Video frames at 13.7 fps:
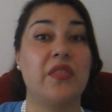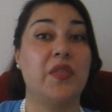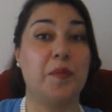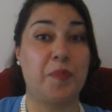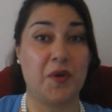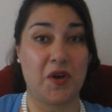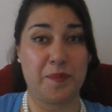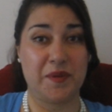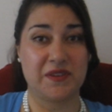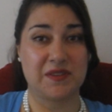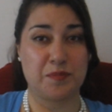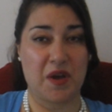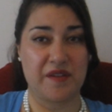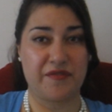The
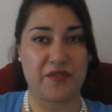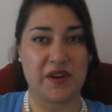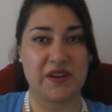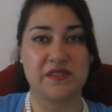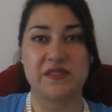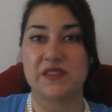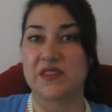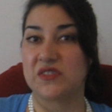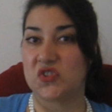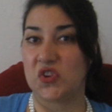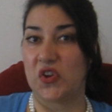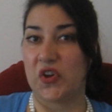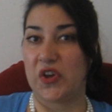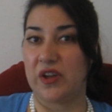purpose, my friends, is
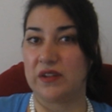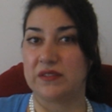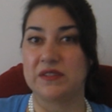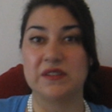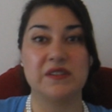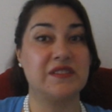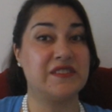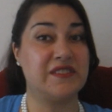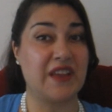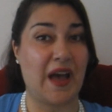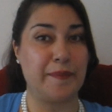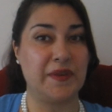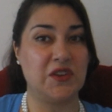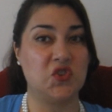to hurt,
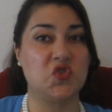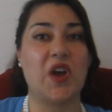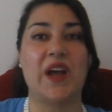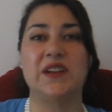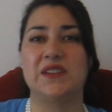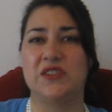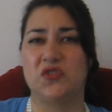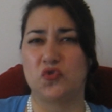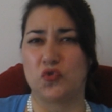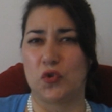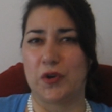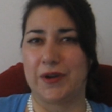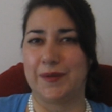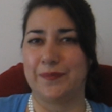damage and
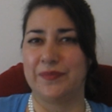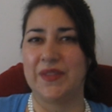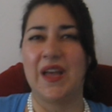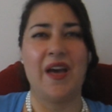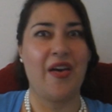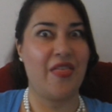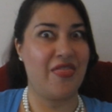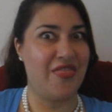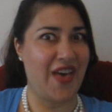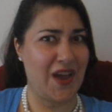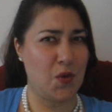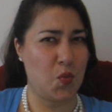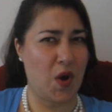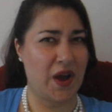destroy.
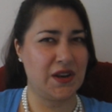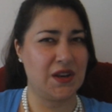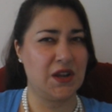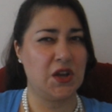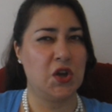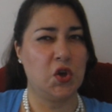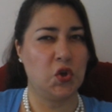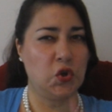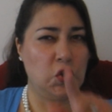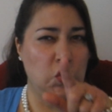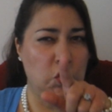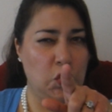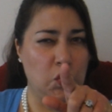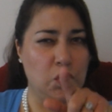They won,
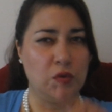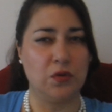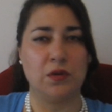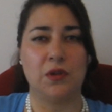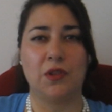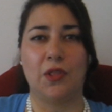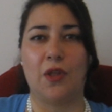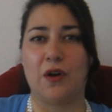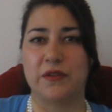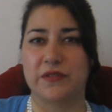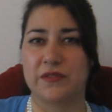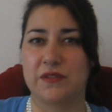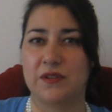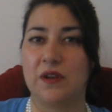you
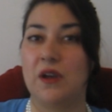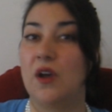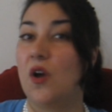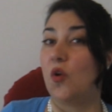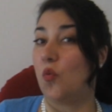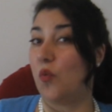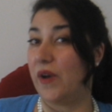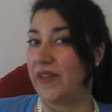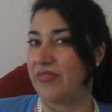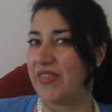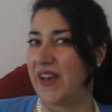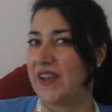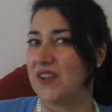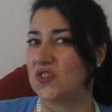lost.
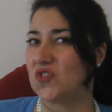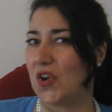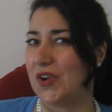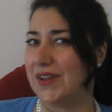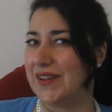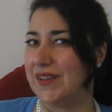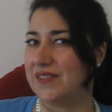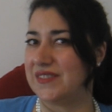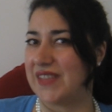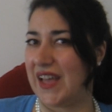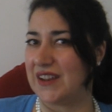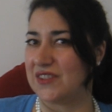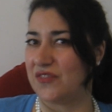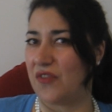When they are totally
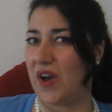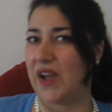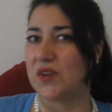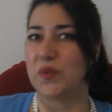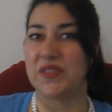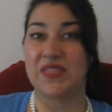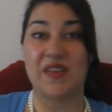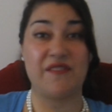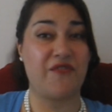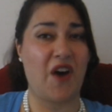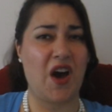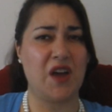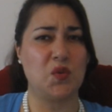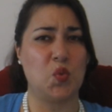satisfied with their
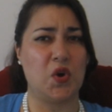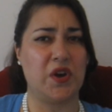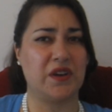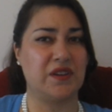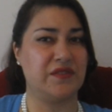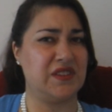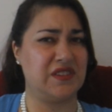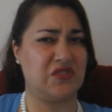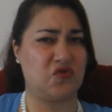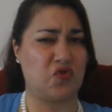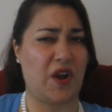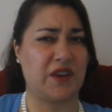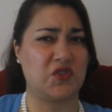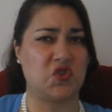fine work of
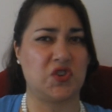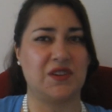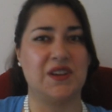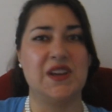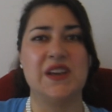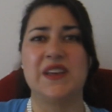destruction,